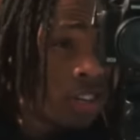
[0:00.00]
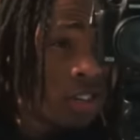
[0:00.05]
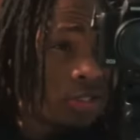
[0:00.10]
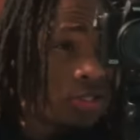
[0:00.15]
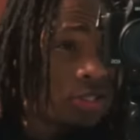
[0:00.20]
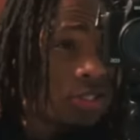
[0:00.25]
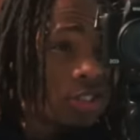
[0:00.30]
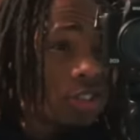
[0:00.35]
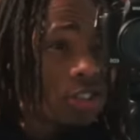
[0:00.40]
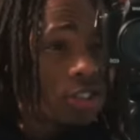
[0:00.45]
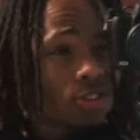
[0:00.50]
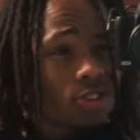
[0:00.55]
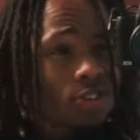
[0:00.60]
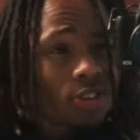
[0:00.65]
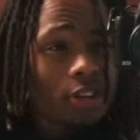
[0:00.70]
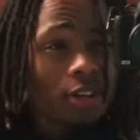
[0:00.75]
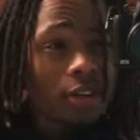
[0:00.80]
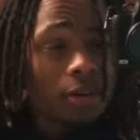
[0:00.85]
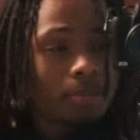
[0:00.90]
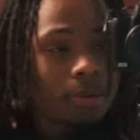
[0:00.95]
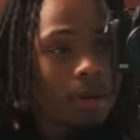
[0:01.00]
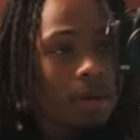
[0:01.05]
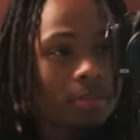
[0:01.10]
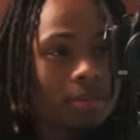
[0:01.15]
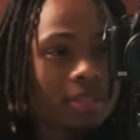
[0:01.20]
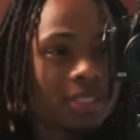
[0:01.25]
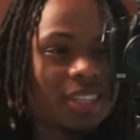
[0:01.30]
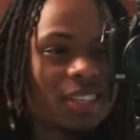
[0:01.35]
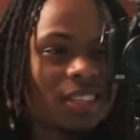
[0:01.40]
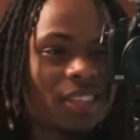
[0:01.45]
go to the crib,
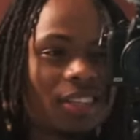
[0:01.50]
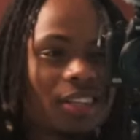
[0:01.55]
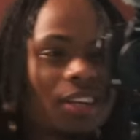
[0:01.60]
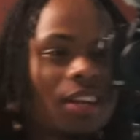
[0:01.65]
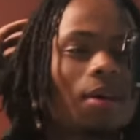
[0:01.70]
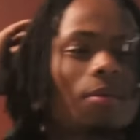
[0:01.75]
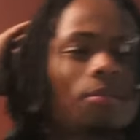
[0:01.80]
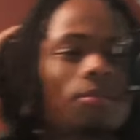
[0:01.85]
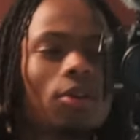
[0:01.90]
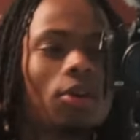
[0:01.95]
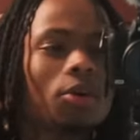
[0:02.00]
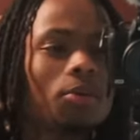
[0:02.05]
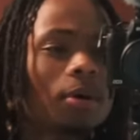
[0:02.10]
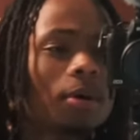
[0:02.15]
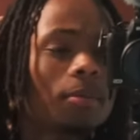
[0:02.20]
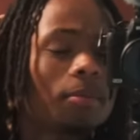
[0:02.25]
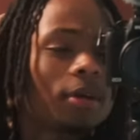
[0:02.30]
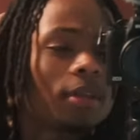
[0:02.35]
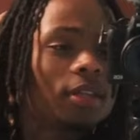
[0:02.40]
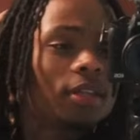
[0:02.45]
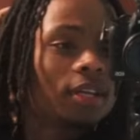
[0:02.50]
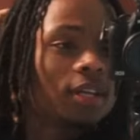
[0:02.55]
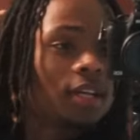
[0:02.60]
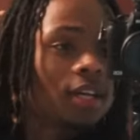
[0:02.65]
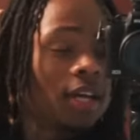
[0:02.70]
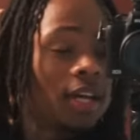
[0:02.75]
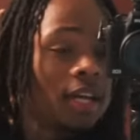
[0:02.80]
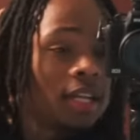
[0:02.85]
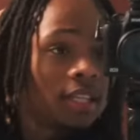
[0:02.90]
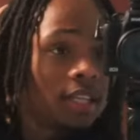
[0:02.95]
probably take a little nap with my brother.
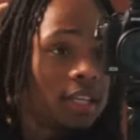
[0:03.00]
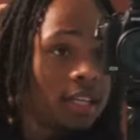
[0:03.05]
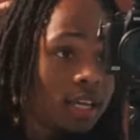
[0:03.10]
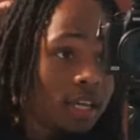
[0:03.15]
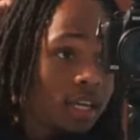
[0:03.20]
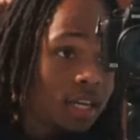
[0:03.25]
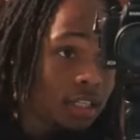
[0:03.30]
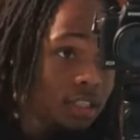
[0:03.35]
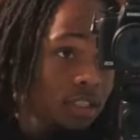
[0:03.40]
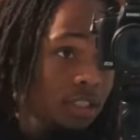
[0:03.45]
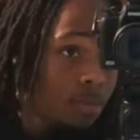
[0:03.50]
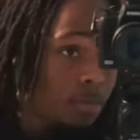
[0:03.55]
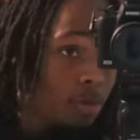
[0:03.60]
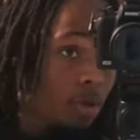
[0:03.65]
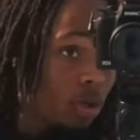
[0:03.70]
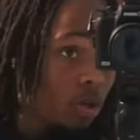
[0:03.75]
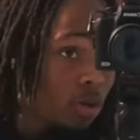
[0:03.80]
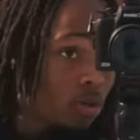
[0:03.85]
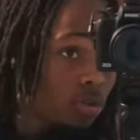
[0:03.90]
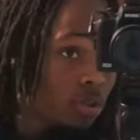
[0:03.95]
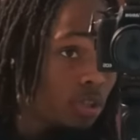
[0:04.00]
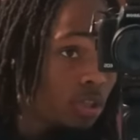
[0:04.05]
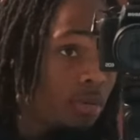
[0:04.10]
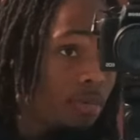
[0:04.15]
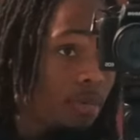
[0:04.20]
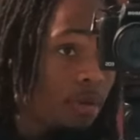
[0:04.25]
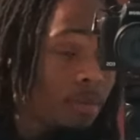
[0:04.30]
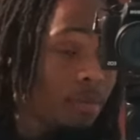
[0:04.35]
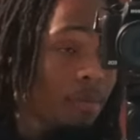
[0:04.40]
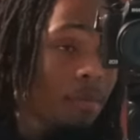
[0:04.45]
Then yeah, next time y'all gonna see
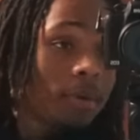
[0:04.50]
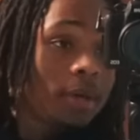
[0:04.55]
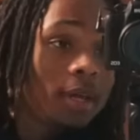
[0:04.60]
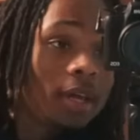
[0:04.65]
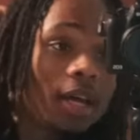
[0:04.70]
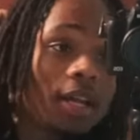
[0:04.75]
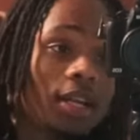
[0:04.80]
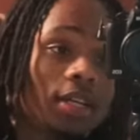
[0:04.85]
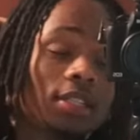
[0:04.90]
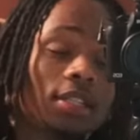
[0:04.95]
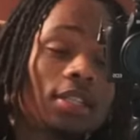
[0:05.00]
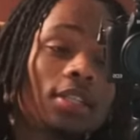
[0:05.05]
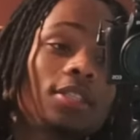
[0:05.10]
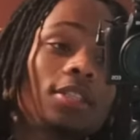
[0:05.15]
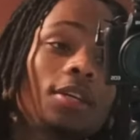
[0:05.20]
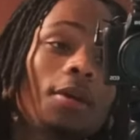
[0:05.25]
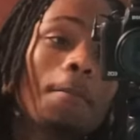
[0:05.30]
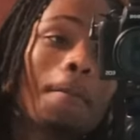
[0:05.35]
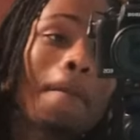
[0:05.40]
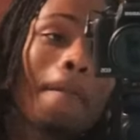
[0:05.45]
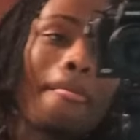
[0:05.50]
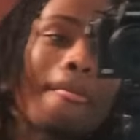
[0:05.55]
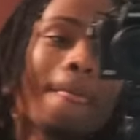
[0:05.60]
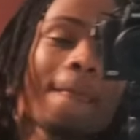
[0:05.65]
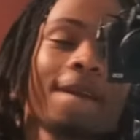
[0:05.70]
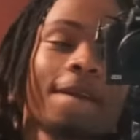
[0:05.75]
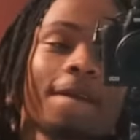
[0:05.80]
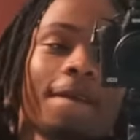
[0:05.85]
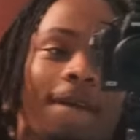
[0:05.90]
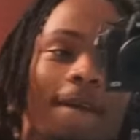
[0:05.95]
me, I'm gonna be headed to the gym.
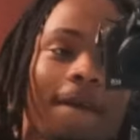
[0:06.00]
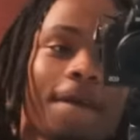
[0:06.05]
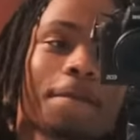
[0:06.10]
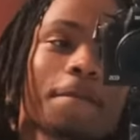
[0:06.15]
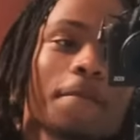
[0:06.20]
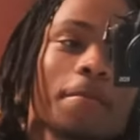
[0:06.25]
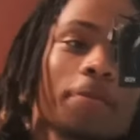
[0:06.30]
Yeah.